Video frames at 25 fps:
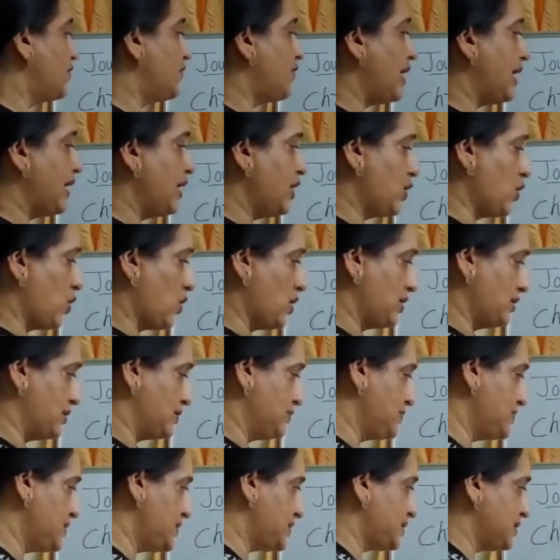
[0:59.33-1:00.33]
are 5
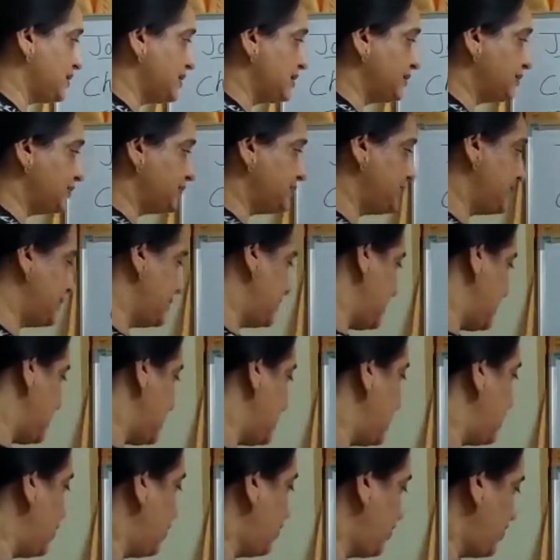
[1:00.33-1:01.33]
columns.
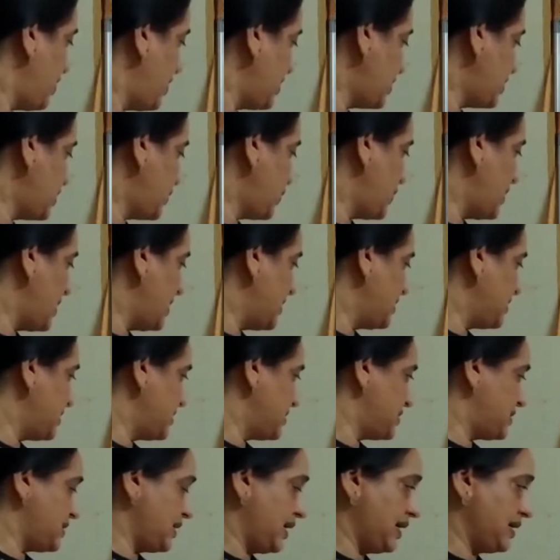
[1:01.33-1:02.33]
First one
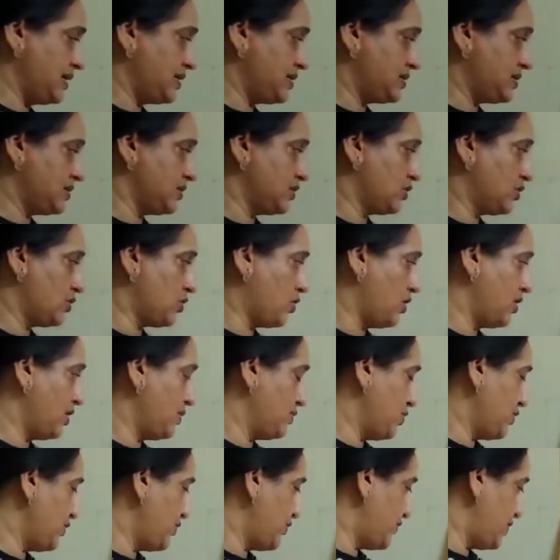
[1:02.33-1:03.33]
is date,
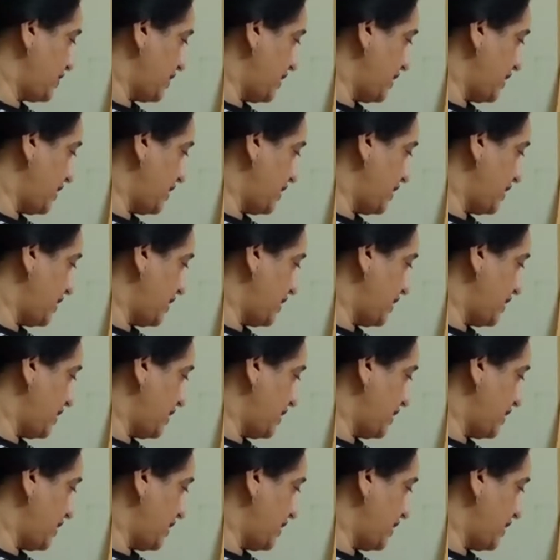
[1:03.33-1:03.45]
column of